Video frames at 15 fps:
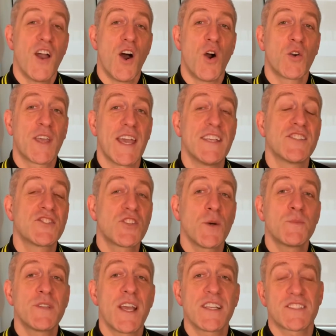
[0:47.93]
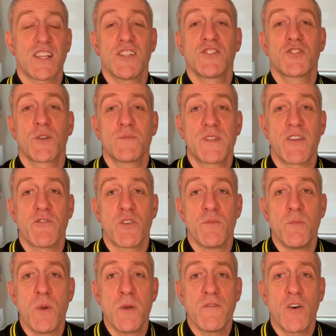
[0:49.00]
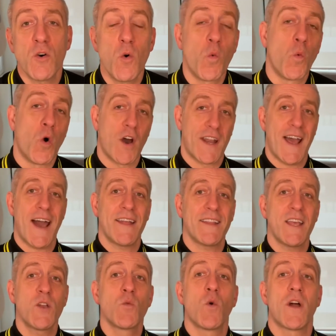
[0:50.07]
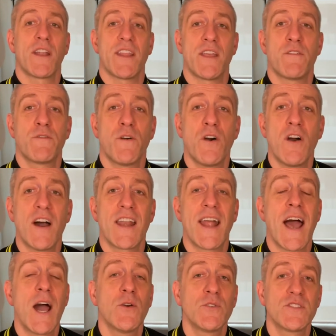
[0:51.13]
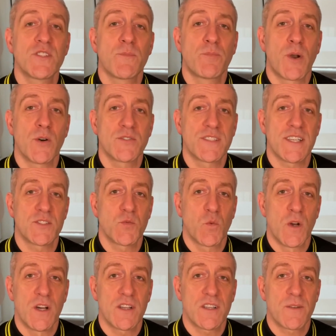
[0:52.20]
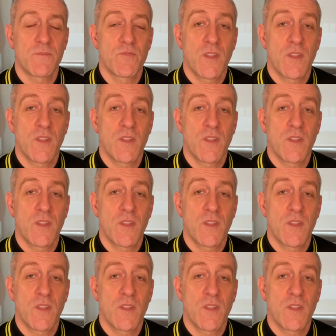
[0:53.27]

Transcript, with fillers: Okay, subject, subject removal, what are they, what are they for, and how does the process work?